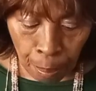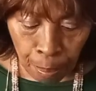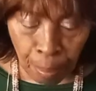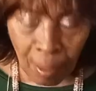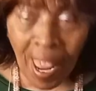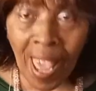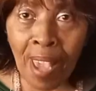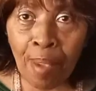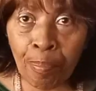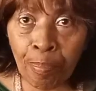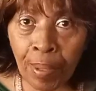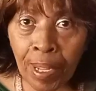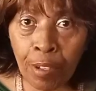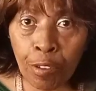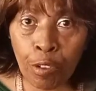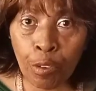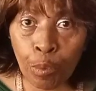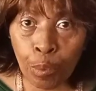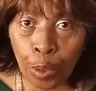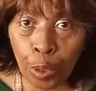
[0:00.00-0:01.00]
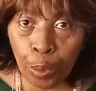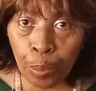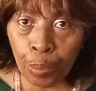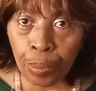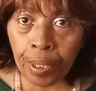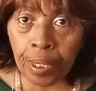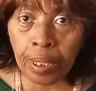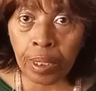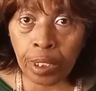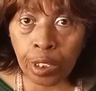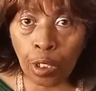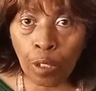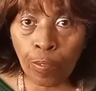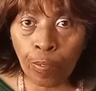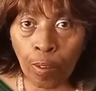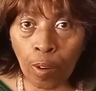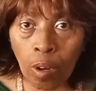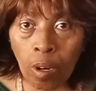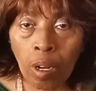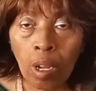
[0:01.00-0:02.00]
blackberry root and so
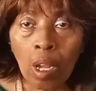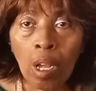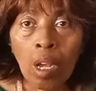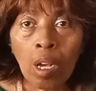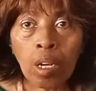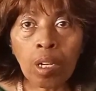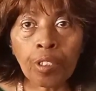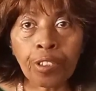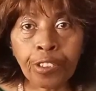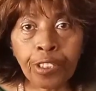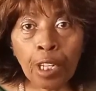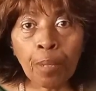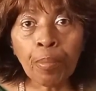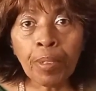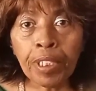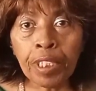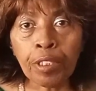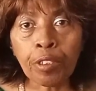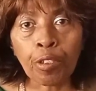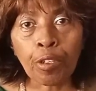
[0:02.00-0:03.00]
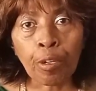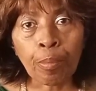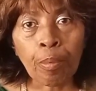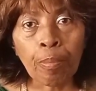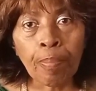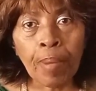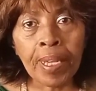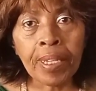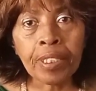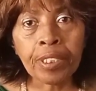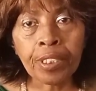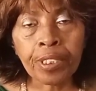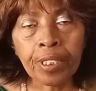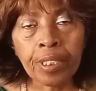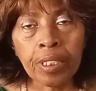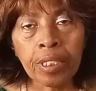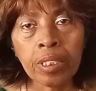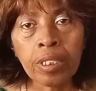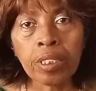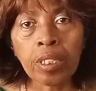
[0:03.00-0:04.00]
forth, because some of these herbal
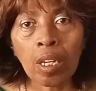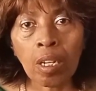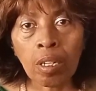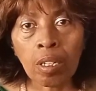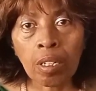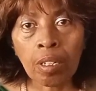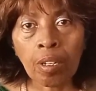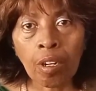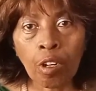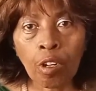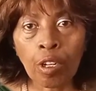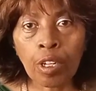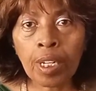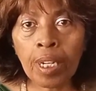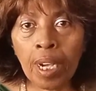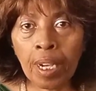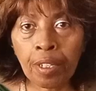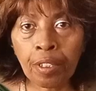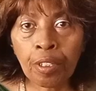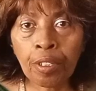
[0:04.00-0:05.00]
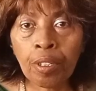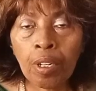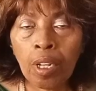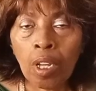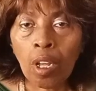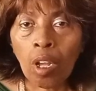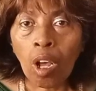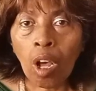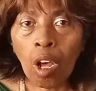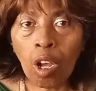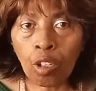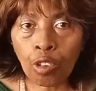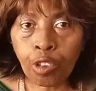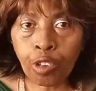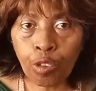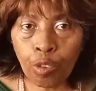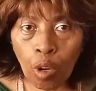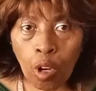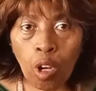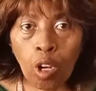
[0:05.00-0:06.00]
medicine are kind of
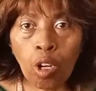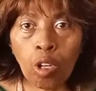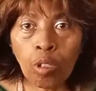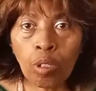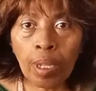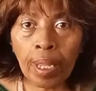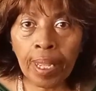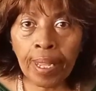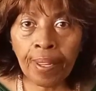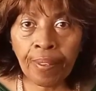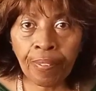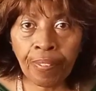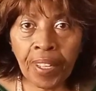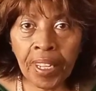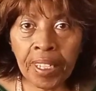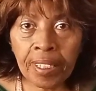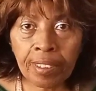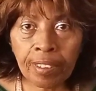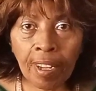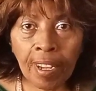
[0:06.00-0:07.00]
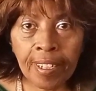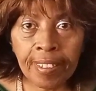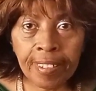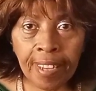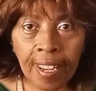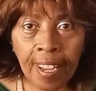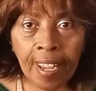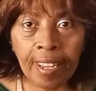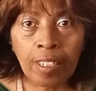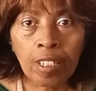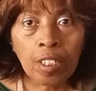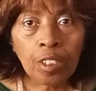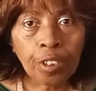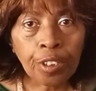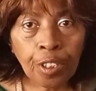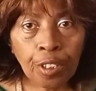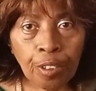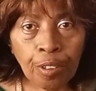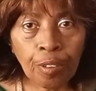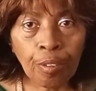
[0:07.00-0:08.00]
strong and things like that.
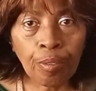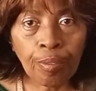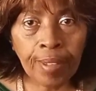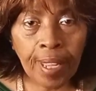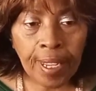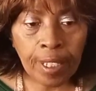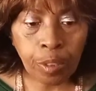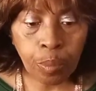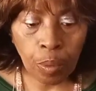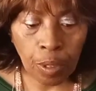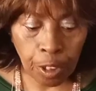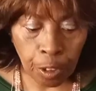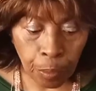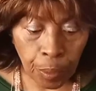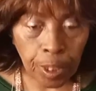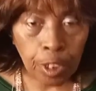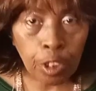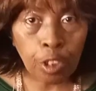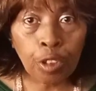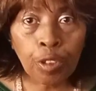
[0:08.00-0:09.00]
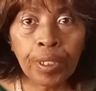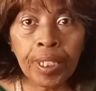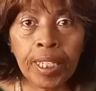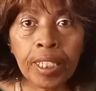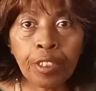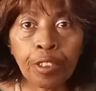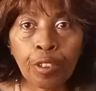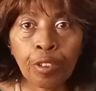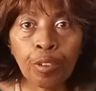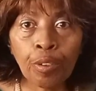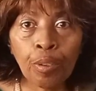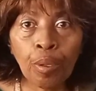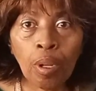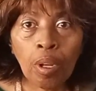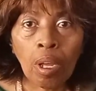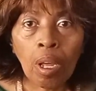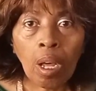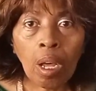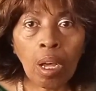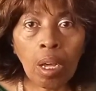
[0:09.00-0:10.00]
So that's one of the reasons you need to
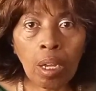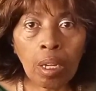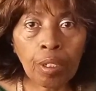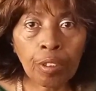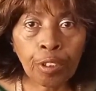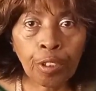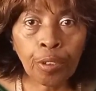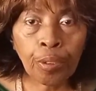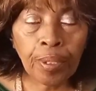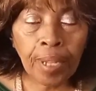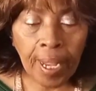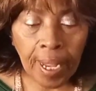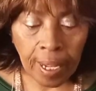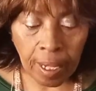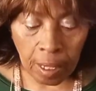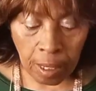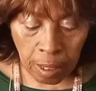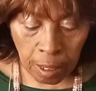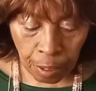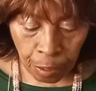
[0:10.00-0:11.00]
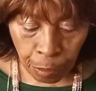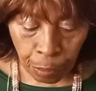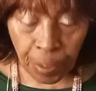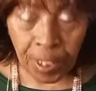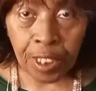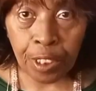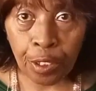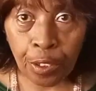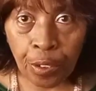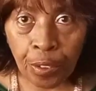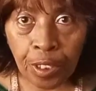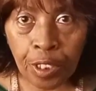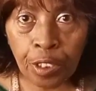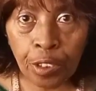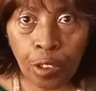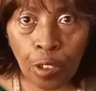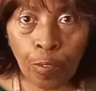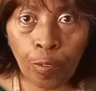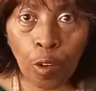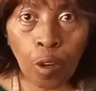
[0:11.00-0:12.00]
do that research and
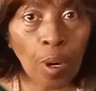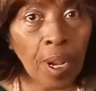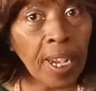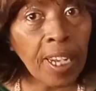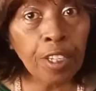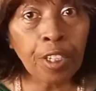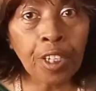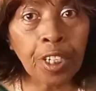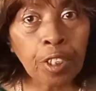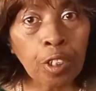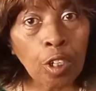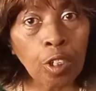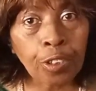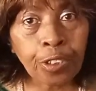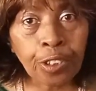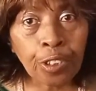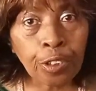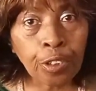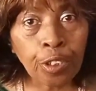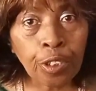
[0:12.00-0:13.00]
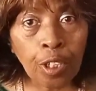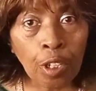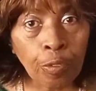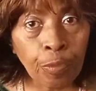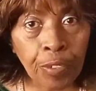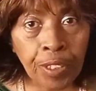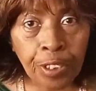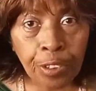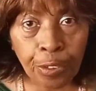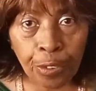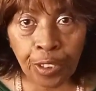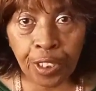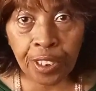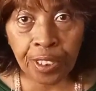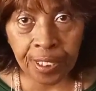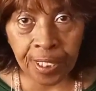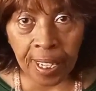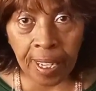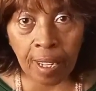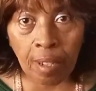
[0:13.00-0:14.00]
so forth. And you can also do the research
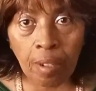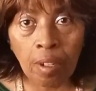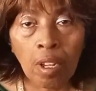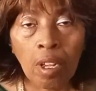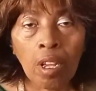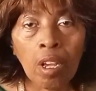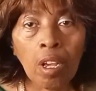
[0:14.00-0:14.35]
yourself.